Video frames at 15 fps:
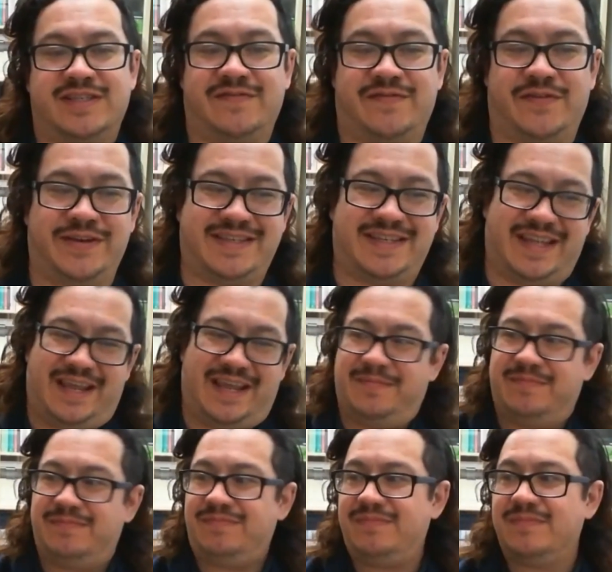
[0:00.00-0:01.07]
diversity.
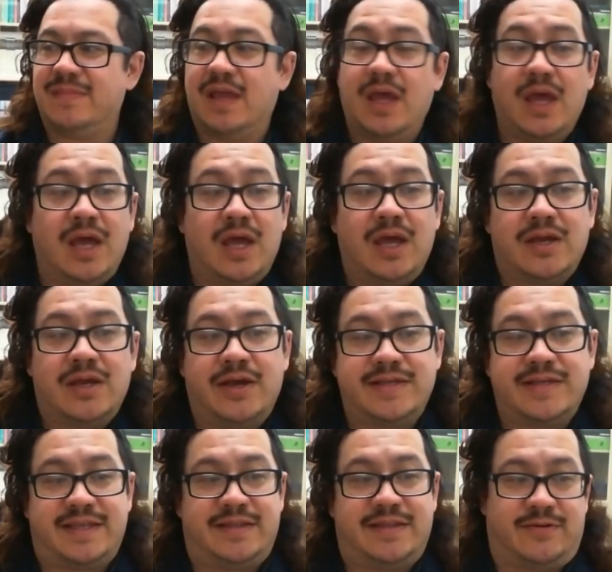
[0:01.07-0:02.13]

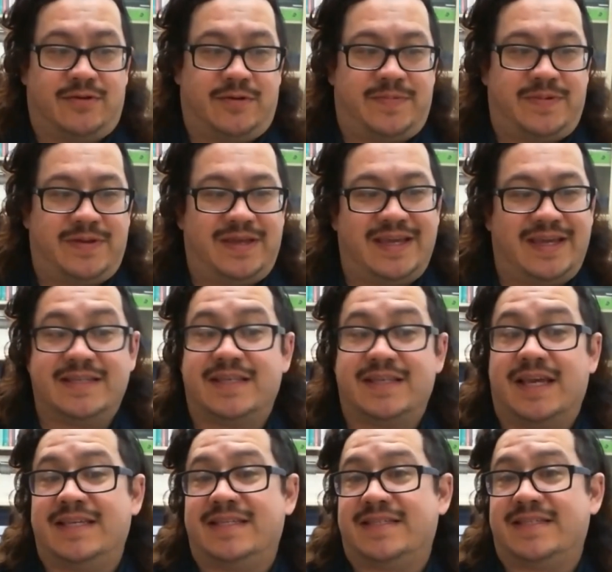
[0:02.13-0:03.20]
Kirsten Thorpe is
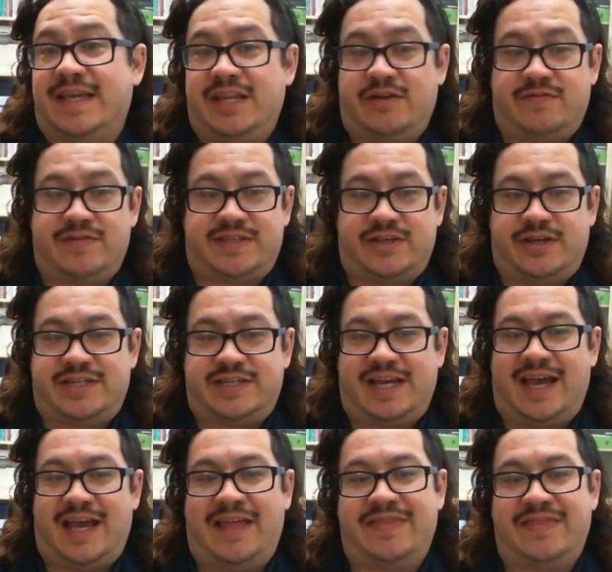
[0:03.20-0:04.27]
a senior
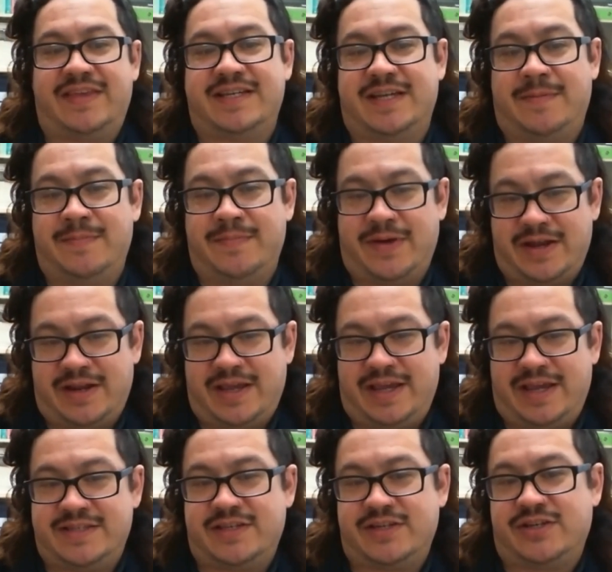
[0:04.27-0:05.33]
researcher at the Jumbunna
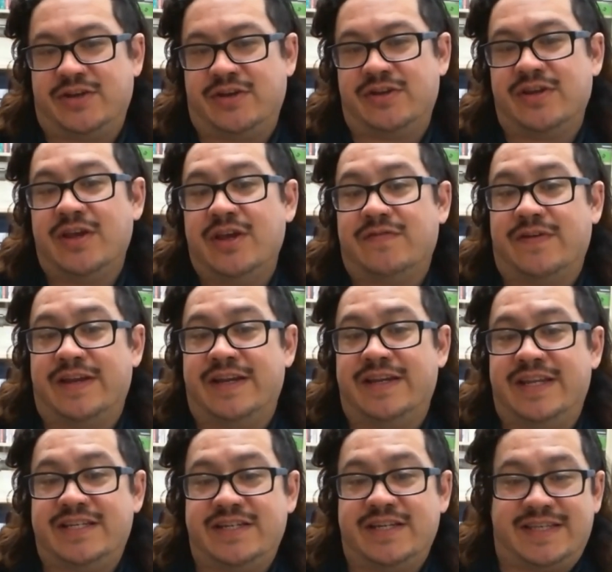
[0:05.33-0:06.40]
Institute for
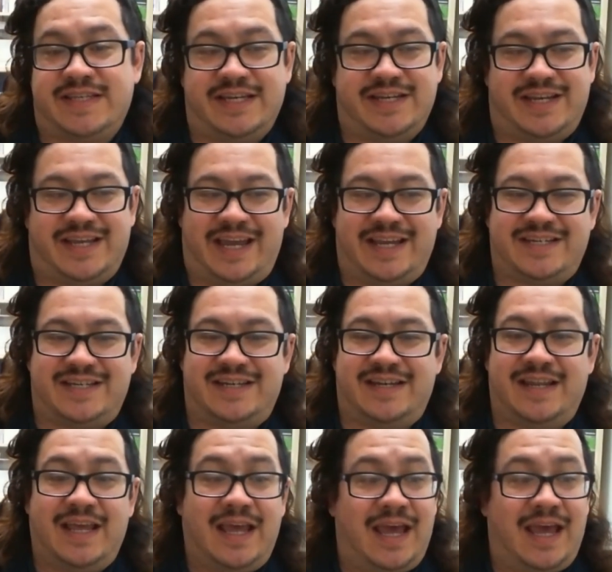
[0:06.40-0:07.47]
Indigenous
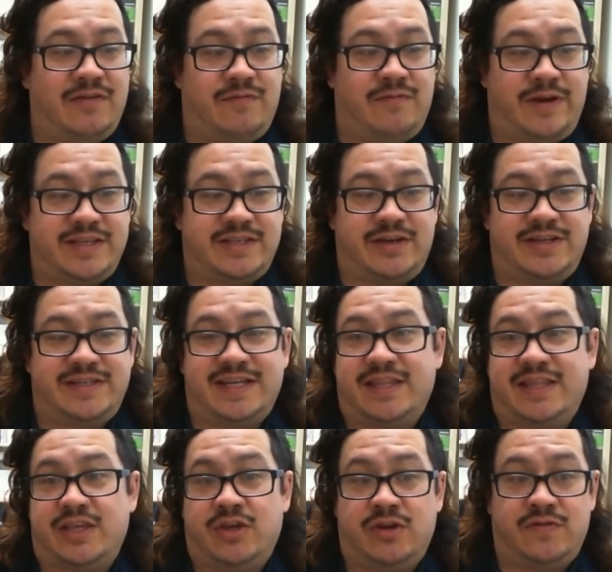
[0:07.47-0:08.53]
Education and Research
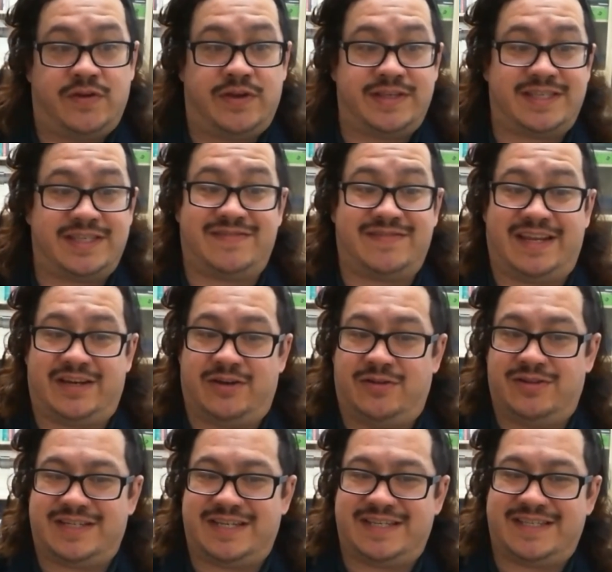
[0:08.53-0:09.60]
at the University of
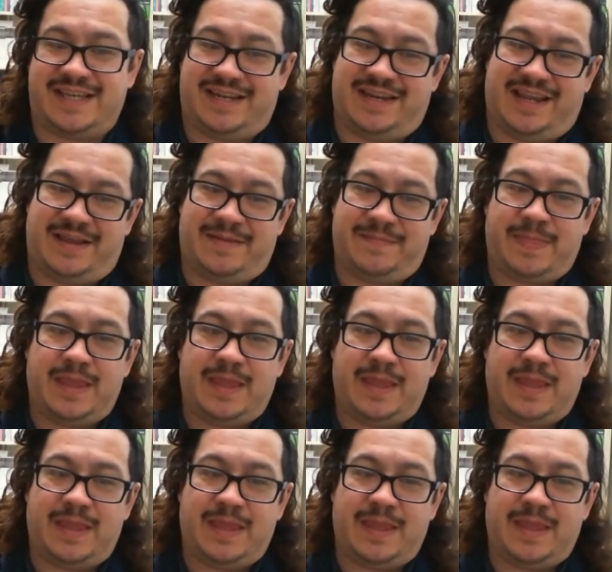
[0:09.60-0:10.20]
Technology, Sydney.